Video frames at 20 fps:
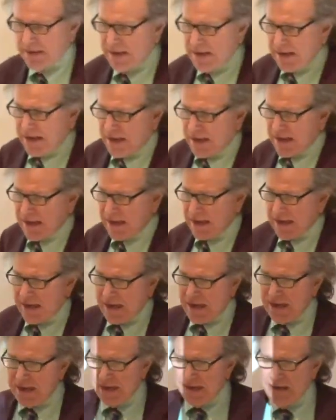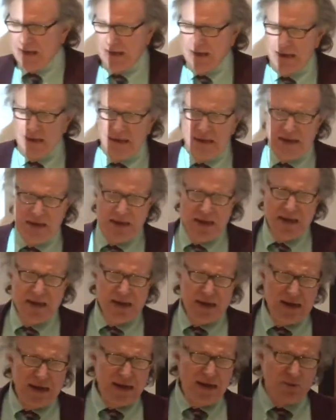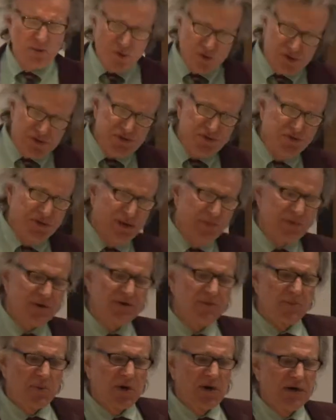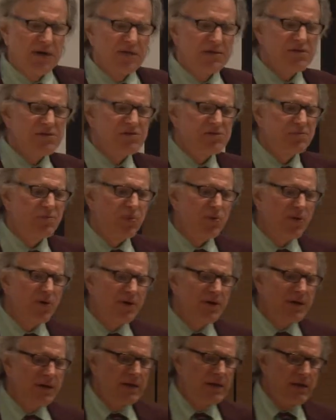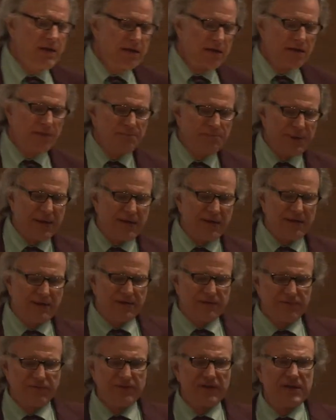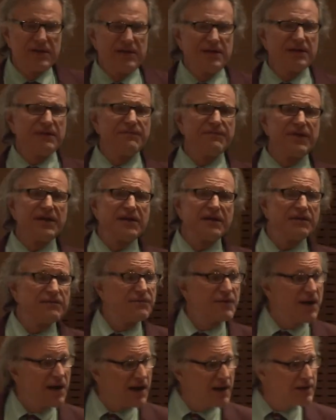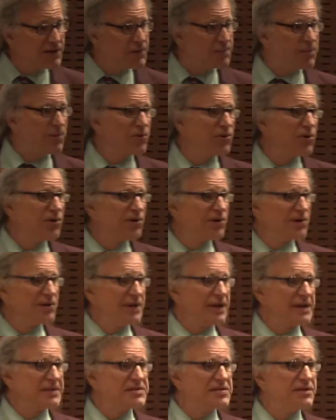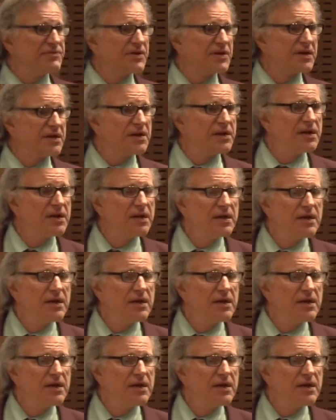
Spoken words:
and rules do come into the market that support competitive, innovative, entrepreneurial activity,